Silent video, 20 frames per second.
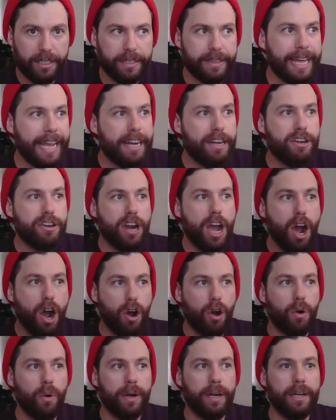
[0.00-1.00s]
They
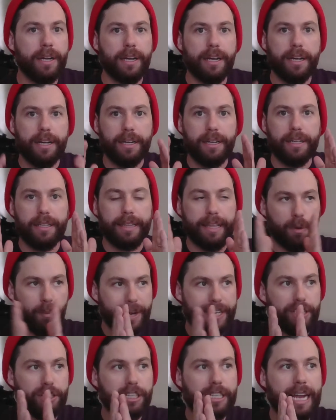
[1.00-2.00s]
know that
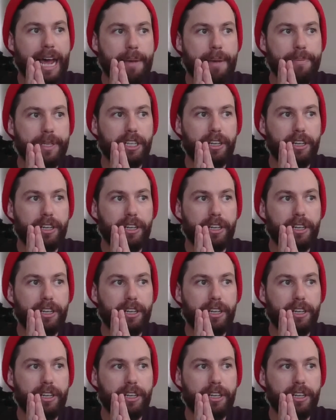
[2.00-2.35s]
when you're clapping